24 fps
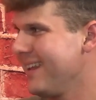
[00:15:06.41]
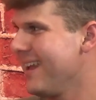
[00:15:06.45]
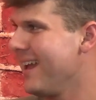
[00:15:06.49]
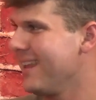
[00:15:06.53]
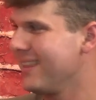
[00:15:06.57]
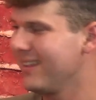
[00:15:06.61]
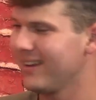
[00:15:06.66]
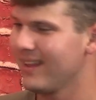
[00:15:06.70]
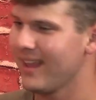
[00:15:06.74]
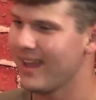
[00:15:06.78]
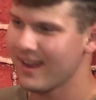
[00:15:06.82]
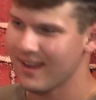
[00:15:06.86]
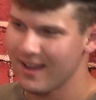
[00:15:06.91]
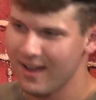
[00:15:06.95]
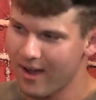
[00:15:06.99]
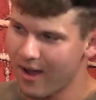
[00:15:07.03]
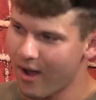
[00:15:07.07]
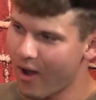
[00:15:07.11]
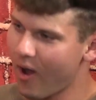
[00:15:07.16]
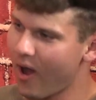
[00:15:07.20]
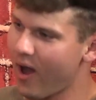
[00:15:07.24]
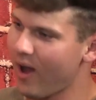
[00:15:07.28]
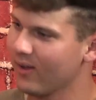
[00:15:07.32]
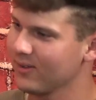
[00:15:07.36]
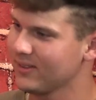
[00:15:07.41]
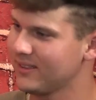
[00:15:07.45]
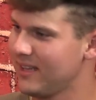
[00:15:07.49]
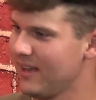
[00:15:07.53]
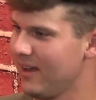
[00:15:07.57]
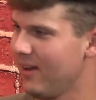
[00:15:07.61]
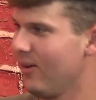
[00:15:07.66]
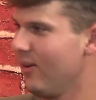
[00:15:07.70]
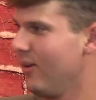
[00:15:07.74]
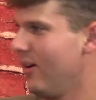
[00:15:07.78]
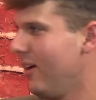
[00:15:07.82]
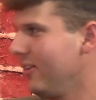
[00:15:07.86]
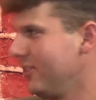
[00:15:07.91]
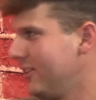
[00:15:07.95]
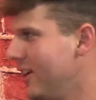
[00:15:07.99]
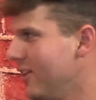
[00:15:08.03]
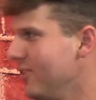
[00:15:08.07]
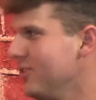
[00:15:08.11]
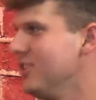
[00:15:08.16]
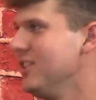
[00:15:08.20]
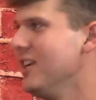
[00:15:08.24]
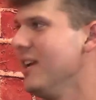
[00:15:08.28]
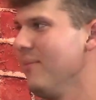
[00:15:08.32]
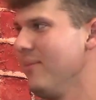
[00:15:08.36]
Yeah, they're like, oh, I'll
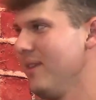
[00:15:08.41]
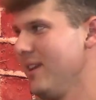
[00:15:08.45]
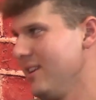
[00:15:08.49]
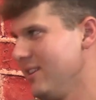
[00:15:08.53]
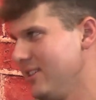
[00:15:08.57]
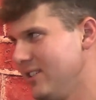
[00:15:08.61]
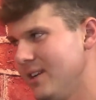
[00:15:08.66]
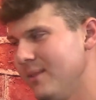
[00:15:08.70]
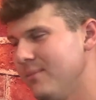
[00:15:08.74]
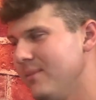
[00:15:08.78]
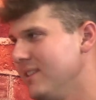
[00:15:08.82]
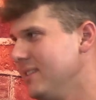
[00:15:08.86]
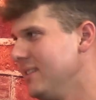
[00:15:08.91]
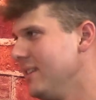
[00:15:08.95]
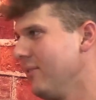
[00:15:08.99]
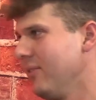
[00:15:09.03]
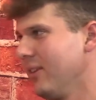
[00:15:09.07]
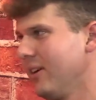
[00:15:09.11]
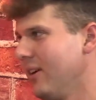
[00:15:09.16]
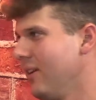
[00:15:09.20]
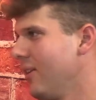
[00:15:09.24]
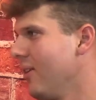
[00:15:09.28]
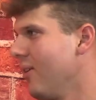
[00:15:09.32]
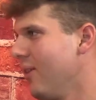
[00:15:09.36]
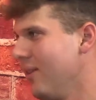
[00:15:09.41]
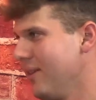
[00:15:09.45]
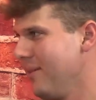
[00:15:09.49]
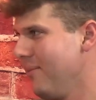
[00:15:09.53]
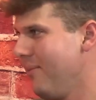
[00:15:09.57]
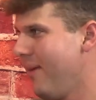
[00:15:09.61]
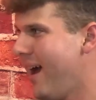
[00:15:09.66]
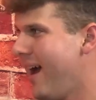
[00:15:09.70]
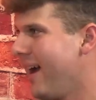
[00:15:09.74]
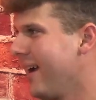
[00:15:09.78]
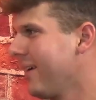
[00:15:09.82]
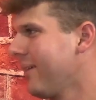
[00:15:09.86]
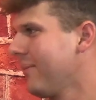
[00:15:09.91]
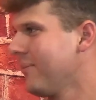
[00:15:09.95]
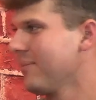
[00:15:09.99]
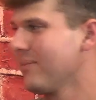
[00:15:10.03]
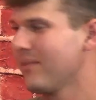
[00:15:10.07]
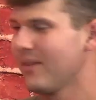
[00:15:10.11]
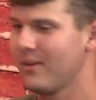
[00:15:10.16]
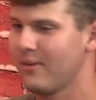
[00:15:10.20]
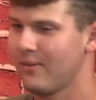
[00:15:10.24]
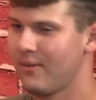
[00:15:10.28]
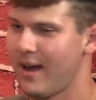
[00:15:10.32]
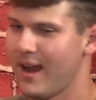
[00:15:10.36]
tell Jimmy. Jimmy's never going to call you back,
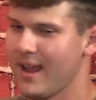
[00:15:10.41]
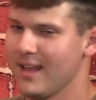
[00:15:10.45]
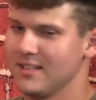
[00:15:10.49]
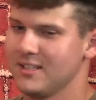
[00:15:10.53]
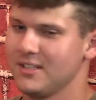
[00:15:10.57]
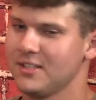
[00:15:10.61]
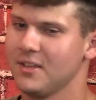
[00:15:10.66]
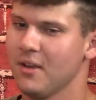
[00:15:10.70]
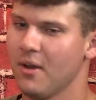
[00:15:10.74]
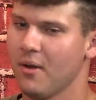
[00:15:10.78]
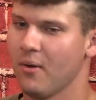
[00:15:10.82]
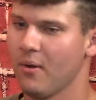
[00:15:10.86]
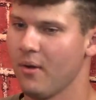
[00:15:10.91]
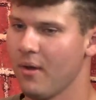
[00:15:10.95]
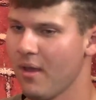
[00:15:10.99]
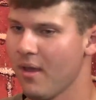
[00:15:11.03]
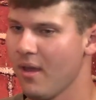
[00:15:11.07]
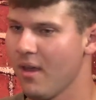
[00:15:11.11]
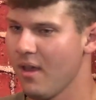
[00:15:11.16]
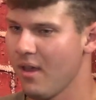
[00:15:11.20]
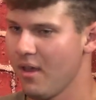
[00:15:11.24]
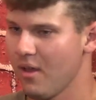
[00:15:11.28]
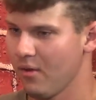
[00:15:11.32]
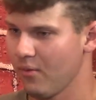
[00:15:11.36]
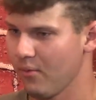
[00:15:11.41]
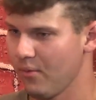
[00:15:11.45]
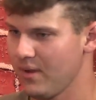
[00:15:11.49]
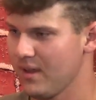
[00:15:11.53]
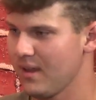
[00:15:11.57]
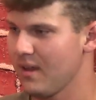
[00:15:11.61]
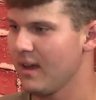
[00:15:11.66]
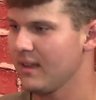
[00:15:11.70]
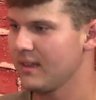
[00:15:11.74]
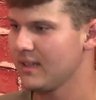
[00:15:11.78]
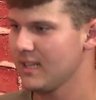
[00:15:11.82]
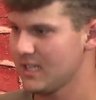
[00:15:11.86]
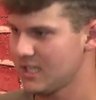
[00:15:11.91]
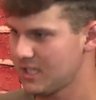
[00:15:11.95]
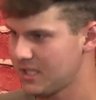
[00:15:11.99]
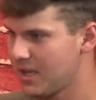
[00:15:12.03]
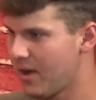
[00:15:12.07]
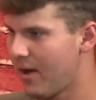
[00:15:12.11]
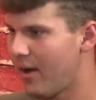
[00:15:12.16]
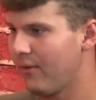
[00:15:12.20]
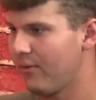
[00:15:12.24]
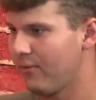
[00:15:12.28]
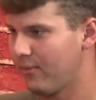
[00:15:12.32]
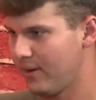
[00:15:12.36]
right? So we got this
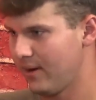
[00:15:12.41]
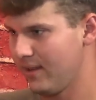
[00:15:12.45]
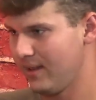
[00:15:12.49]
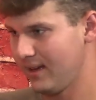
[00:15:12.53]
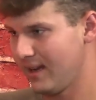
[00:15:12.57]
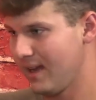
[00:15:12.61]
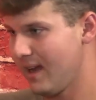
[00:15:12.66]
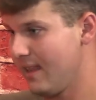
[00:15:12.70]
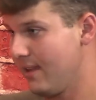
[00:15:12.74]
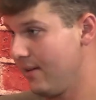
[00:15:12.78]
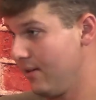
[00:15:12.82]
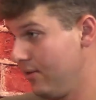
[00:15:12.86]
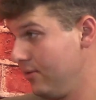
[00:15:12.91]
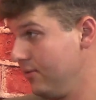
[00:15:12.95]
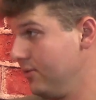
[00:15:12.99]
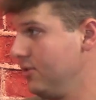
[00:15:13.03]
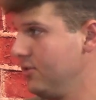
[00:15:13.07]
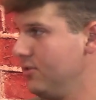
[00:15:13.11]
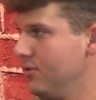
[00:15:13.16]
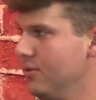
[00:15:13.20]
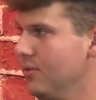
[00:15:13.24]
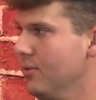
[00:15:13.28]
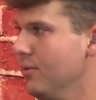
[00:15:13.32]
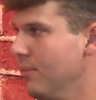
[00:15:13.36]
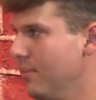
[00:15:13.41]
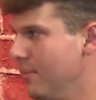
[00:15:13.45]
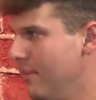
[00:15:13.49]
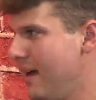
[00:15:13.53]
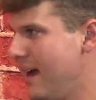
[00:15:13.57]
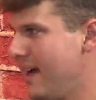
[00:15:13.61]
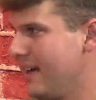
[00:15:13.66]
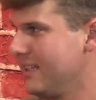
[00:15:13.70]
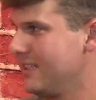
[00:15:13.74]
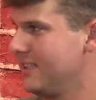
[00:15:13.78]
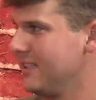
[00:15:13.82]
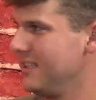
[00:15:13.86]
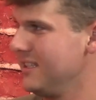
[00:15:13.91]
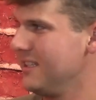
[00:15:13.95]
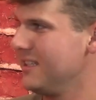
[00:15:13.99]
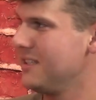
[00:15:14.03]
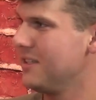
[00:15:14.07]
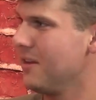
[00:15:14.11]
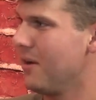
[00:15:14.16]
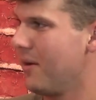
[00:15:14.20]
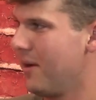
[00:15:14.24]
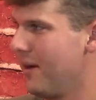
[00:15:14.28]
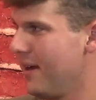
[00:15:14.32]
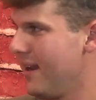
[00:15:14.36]
software. The guy that owns Zoom actually
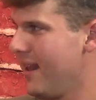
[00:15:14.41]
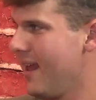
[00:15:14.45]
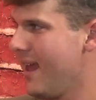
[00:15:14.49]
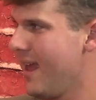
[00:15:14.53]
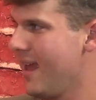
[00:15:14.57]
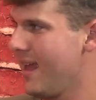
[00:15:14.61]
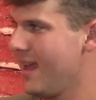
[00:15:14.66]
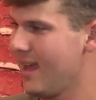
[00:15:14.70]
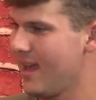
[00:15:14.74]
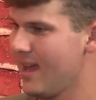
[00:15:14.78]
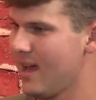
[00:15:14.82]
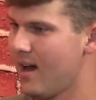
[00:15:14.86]
started it.